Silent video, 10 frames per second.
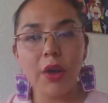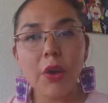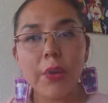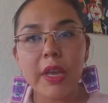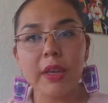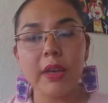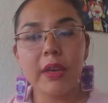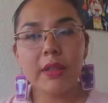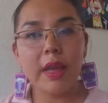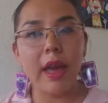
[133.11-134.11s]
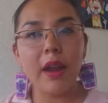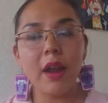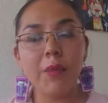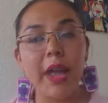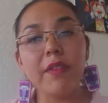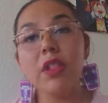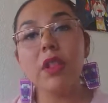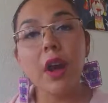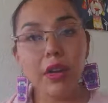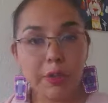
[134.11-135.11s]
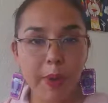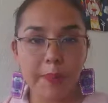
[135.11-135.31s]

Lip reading: knowing that we have a large